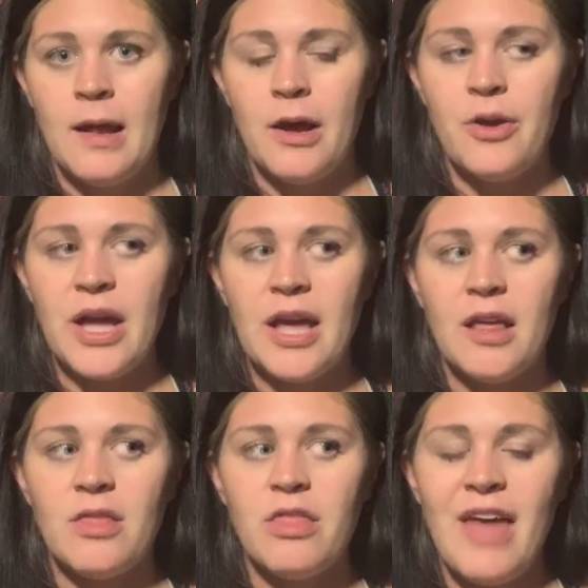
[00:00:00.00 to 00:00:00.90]

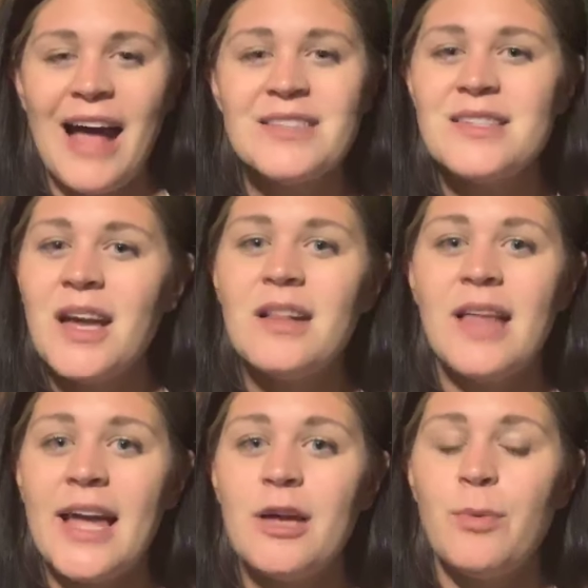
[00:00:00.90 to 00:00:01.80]
Okay, that's not a
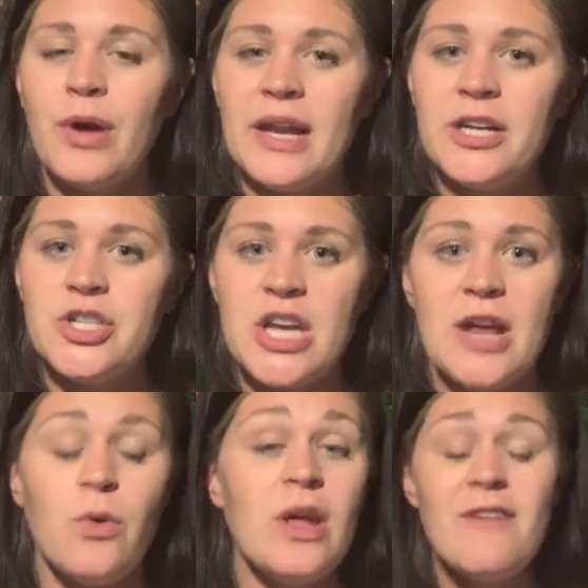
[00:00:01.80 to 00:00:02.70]
likable energy.
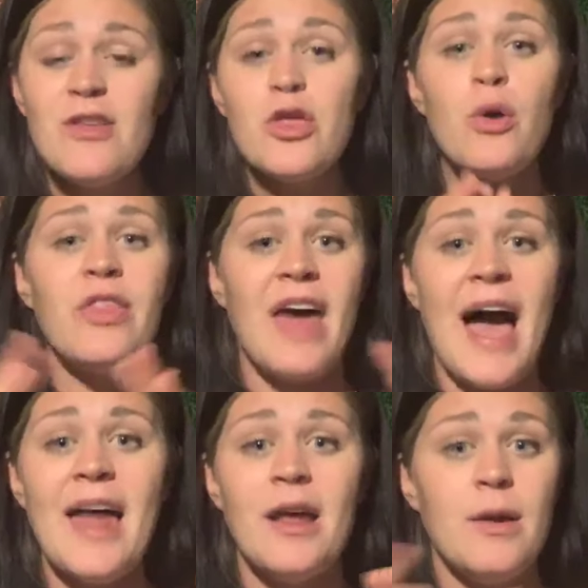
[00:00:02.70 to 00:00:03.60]
And even though
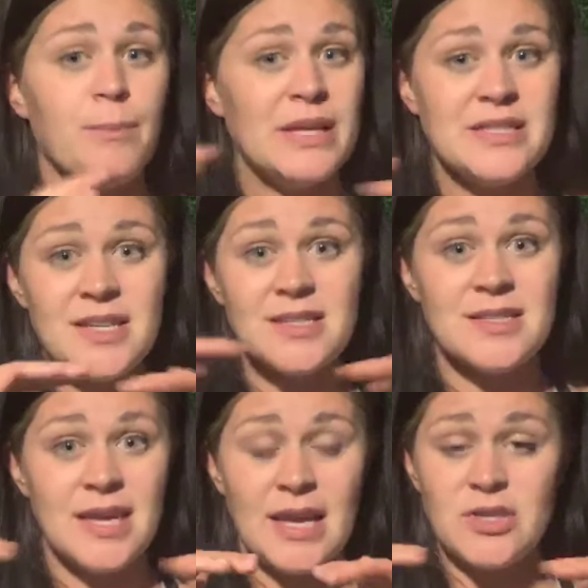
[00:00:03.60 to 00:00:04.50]
that
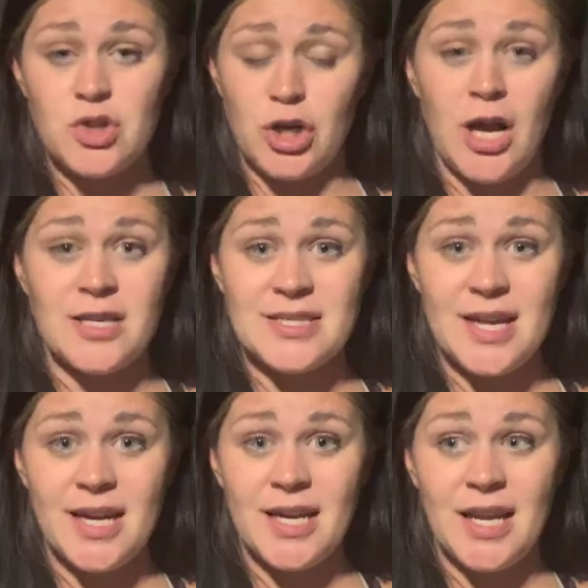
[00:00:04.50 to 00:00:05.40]
business is cross
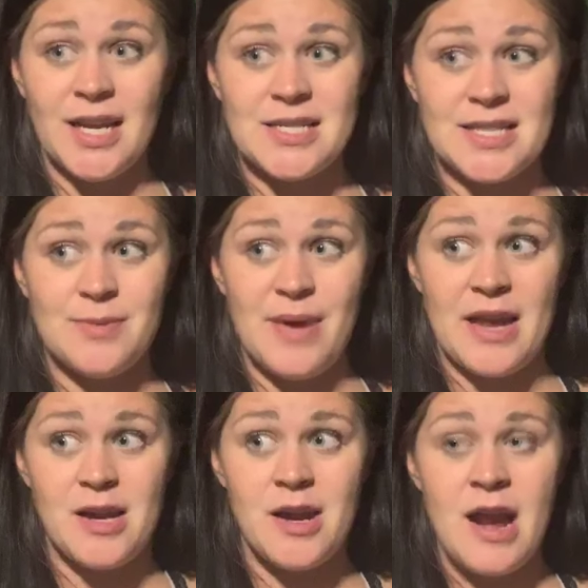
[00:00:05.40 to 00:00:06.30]
line and it doesn't
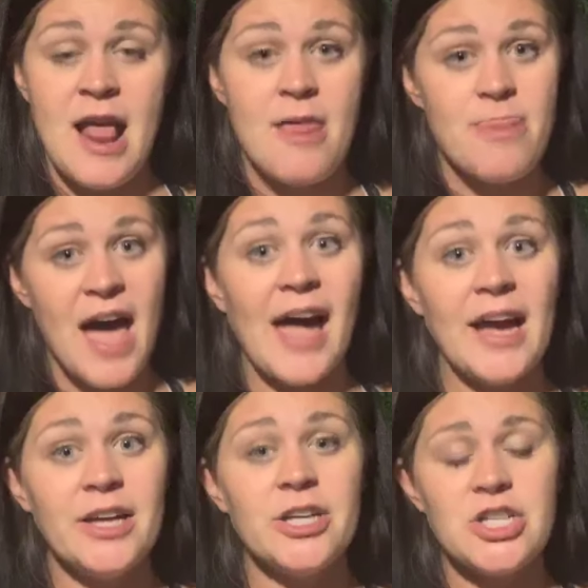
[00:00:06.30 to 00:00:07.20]
matter, that
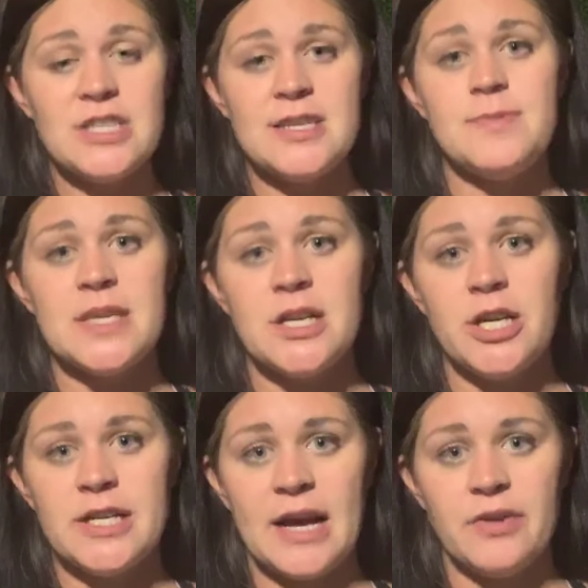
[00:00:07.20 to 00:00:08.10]
energy seeps into
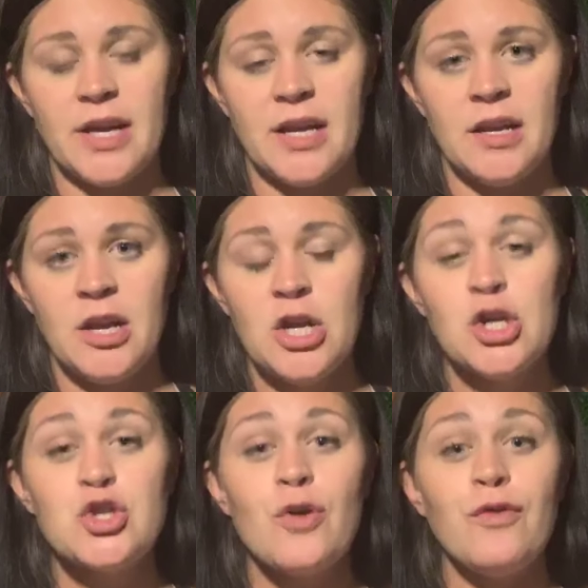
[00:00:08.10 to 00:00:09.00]
your downline.
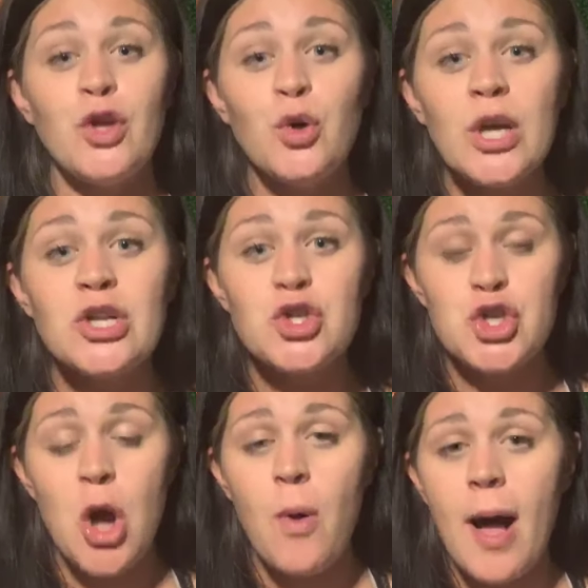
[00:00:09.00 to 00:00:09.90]
So if you can
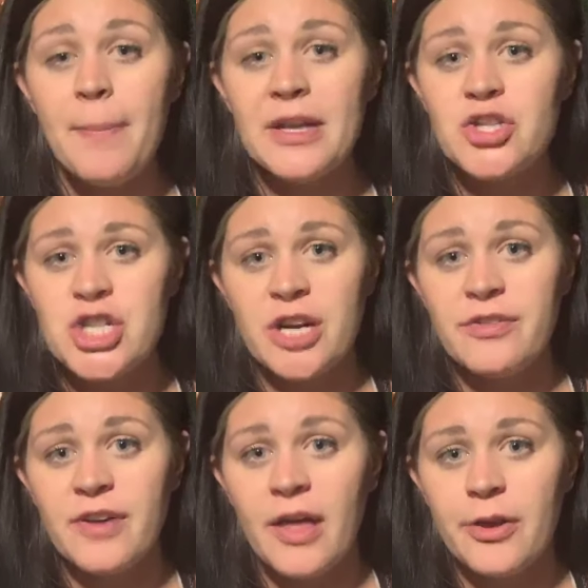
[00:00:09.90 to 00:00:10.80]
show up and cheer
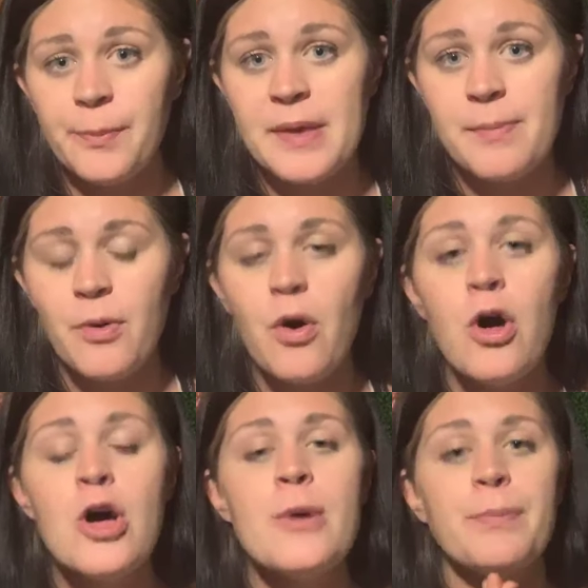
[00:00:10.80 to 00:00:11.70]
for other people,
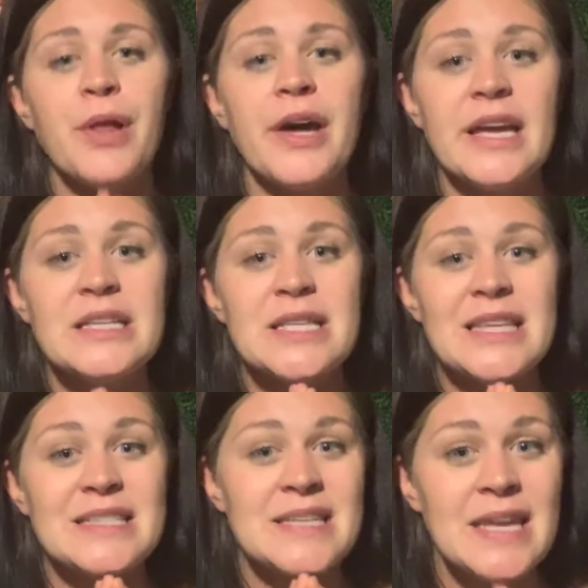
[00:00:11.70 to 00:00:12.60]
plug into
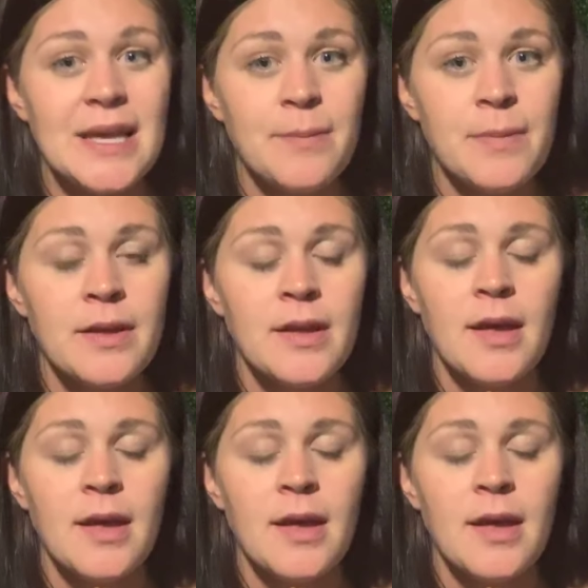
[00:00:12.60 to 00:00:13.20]
the team,